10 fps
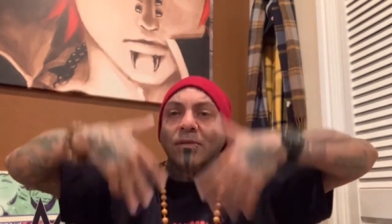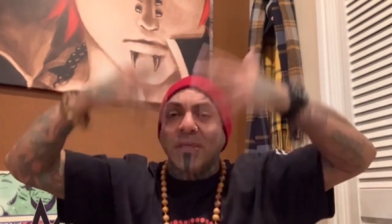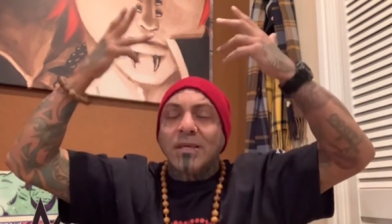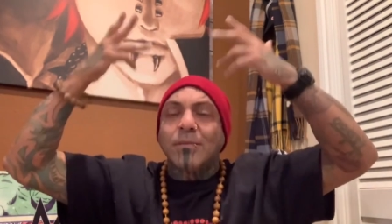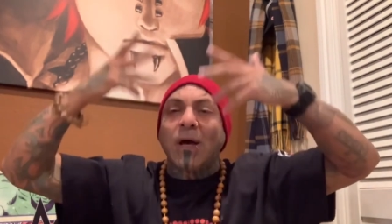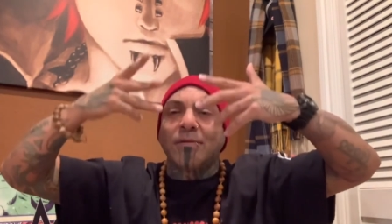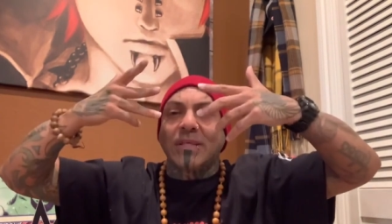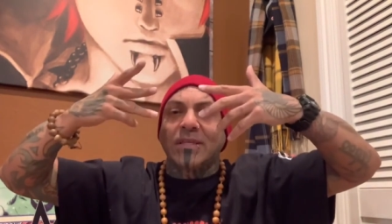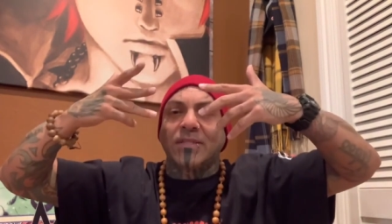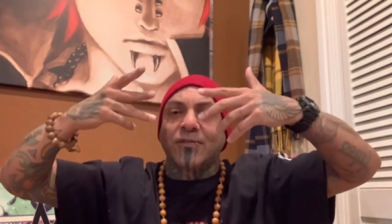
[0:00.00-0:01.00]
Think about
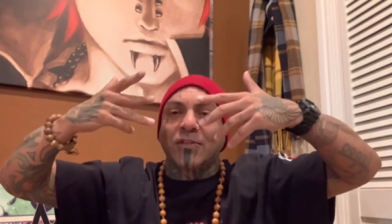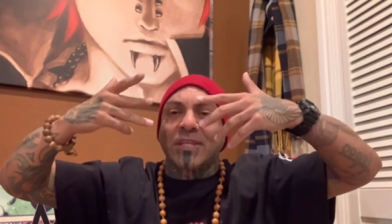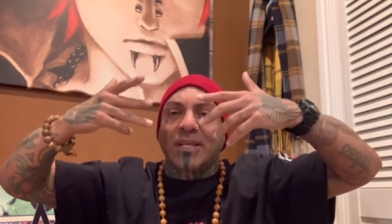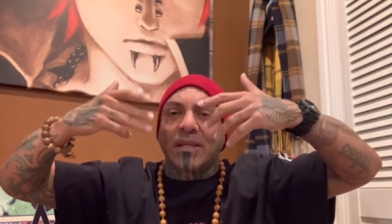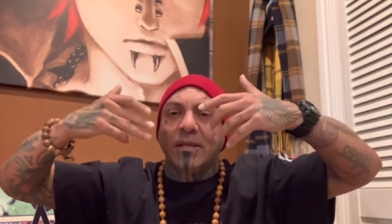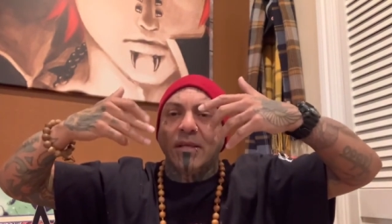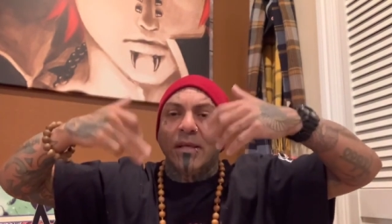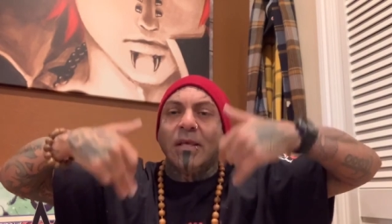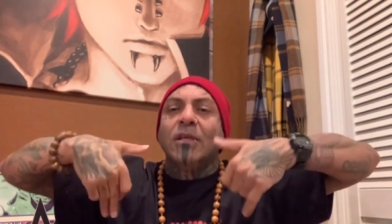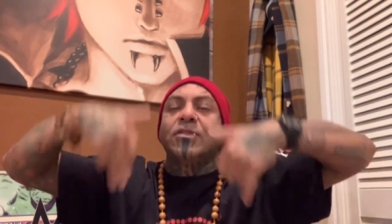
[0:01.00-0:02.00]
this for a second.
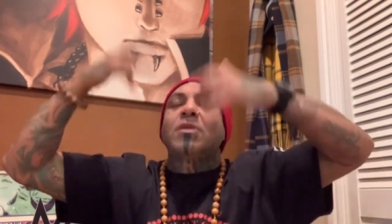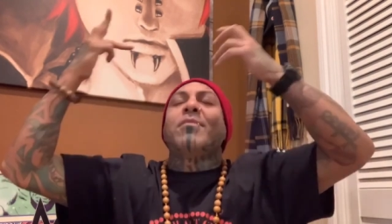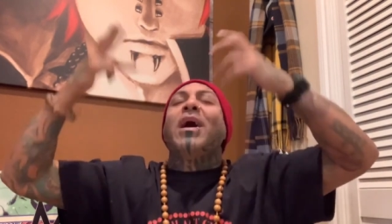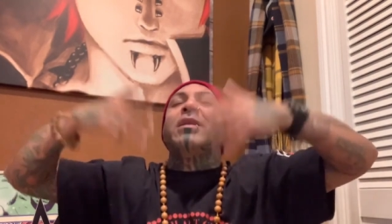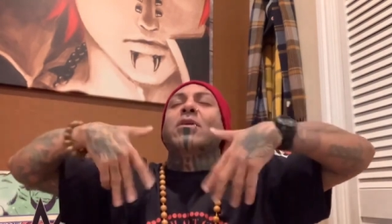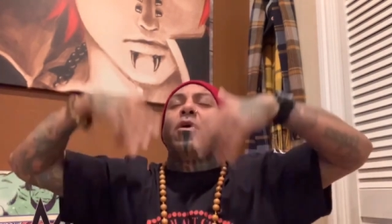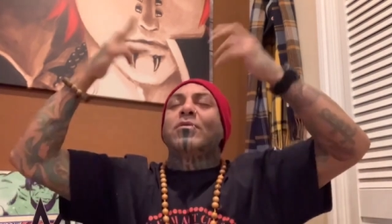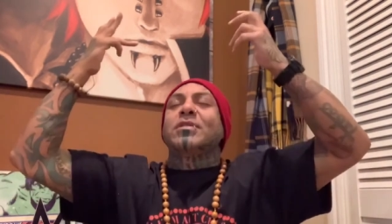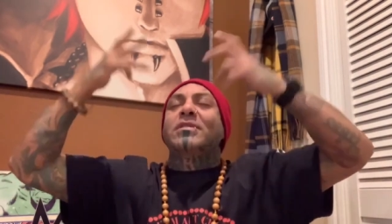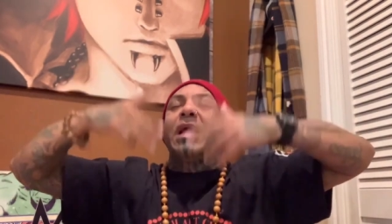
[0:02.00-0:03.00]
So their mind goes.